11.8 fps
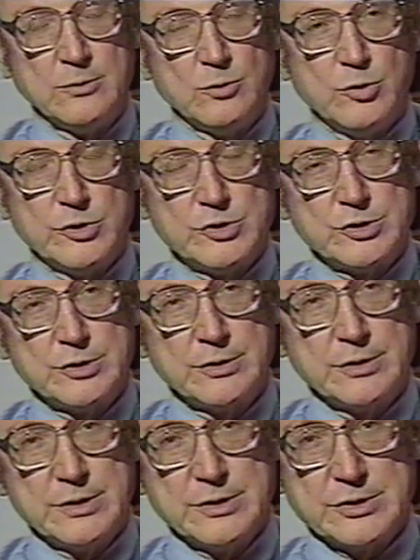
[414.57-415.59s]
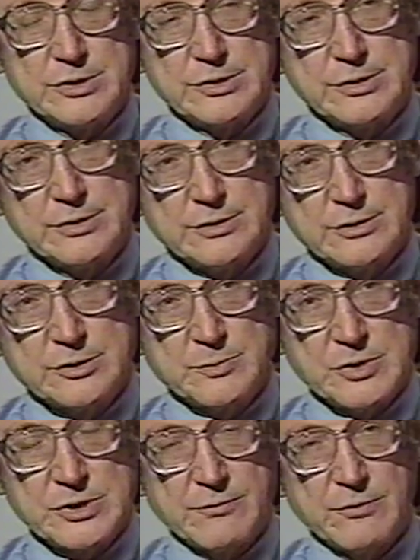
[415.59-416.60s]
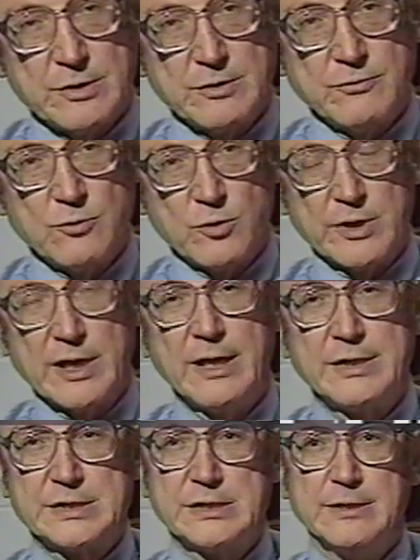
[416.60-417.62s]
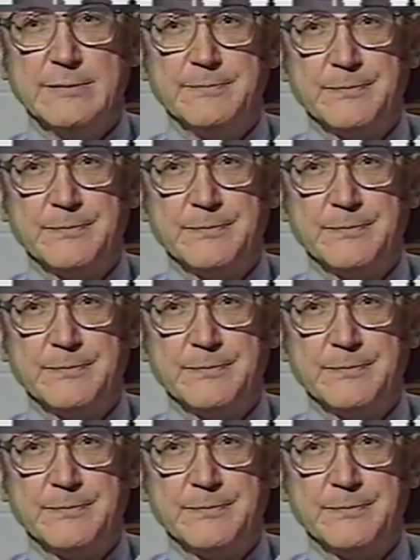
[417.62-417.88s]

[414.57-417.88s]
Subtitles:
which is specific for calcium.